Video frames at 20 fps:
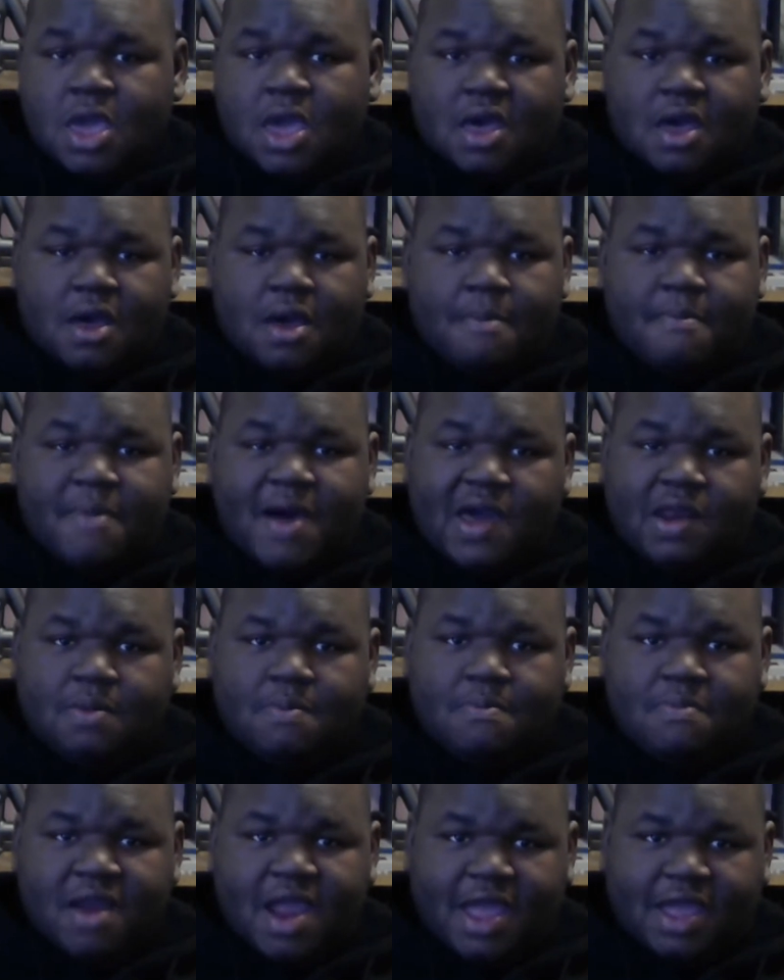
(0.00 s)

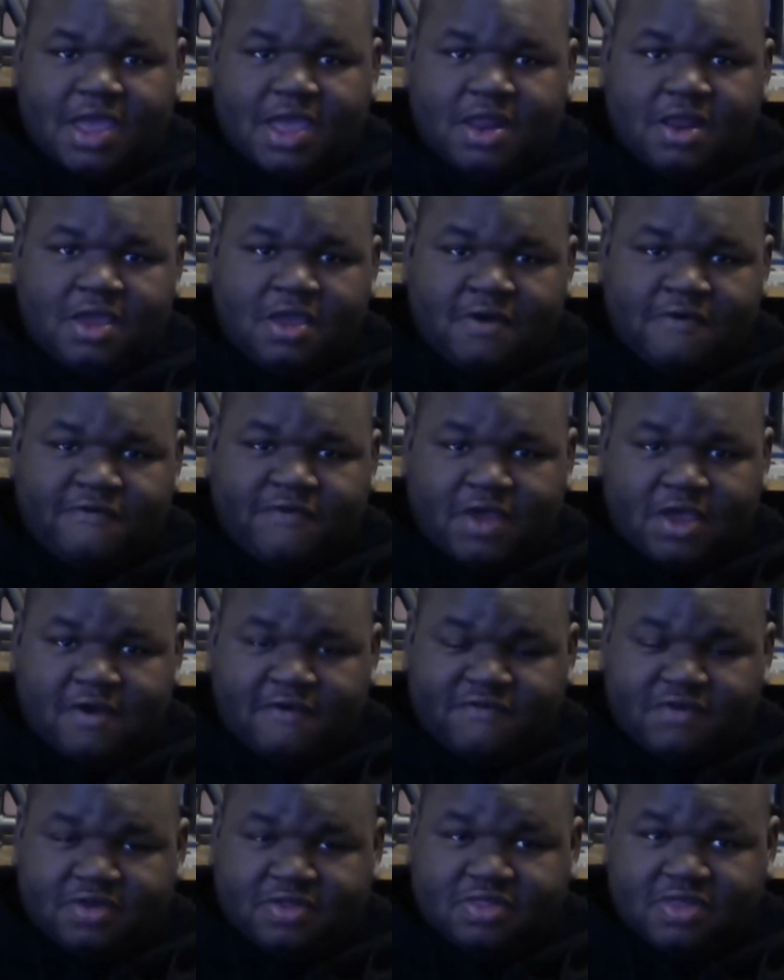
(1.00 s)
Bottom bracket has
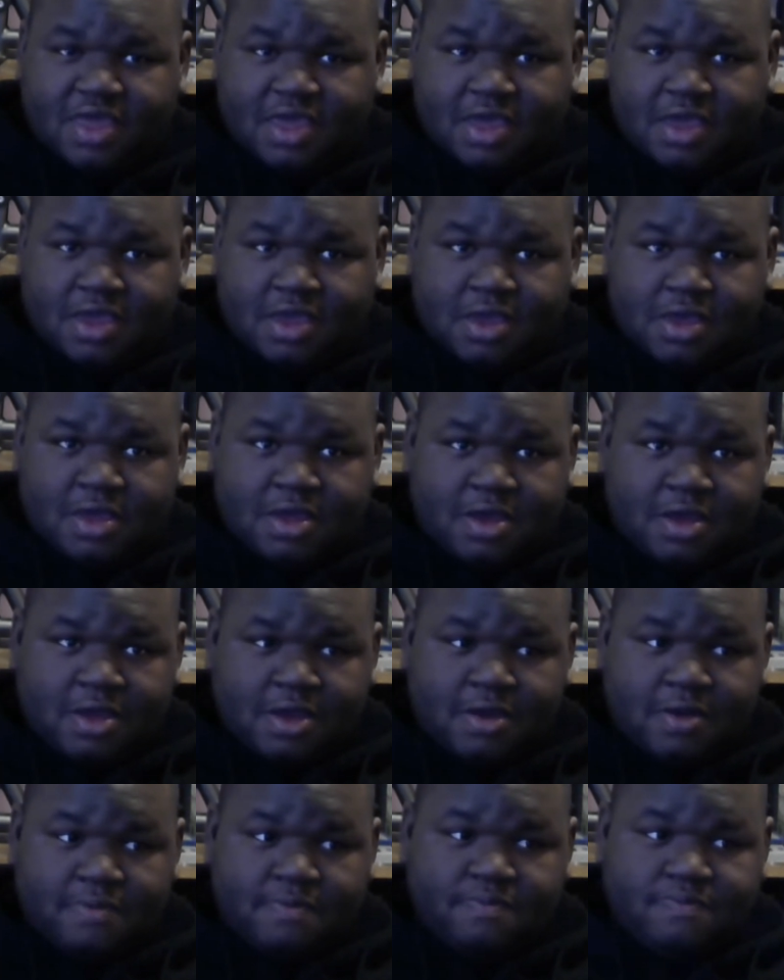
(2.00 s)

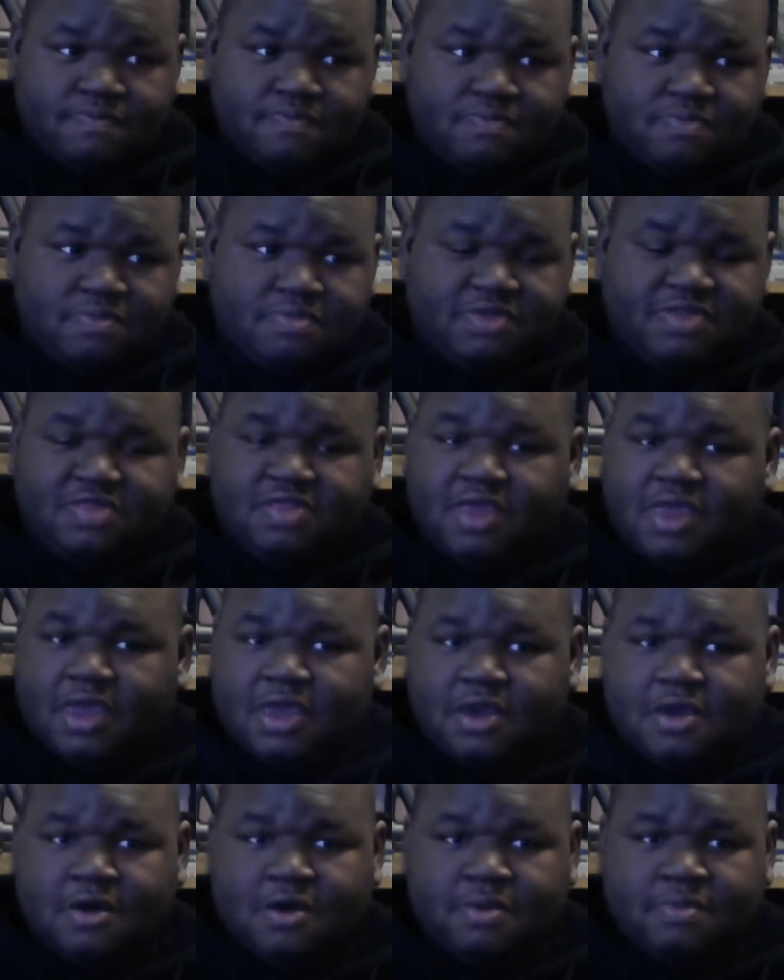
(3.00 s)
FSA
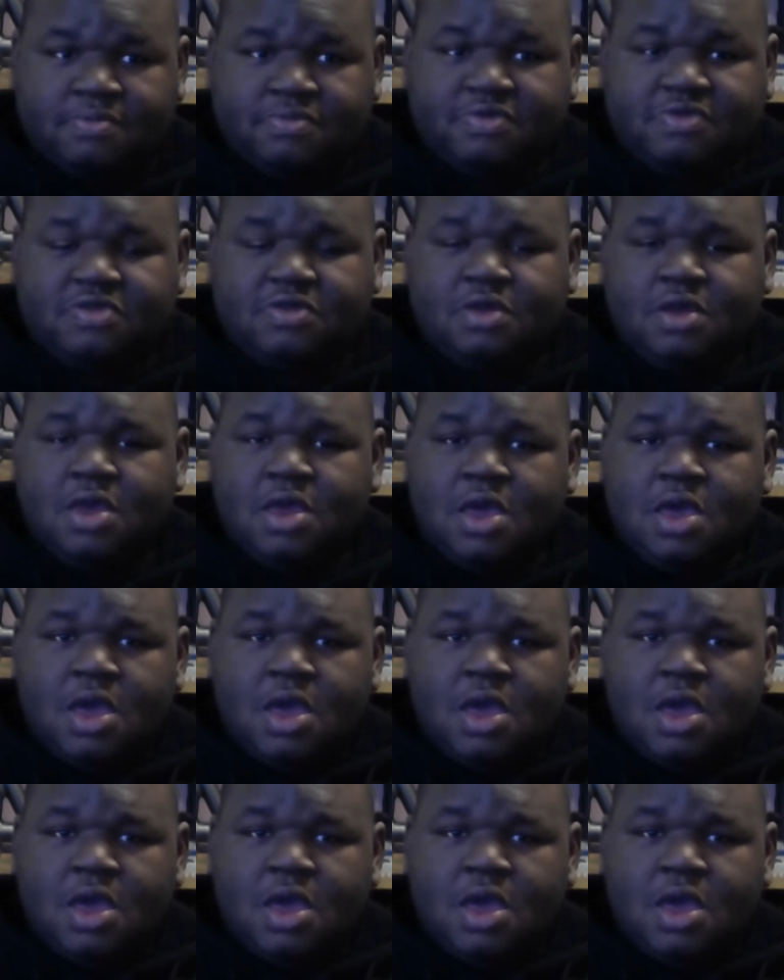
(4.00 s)
stems.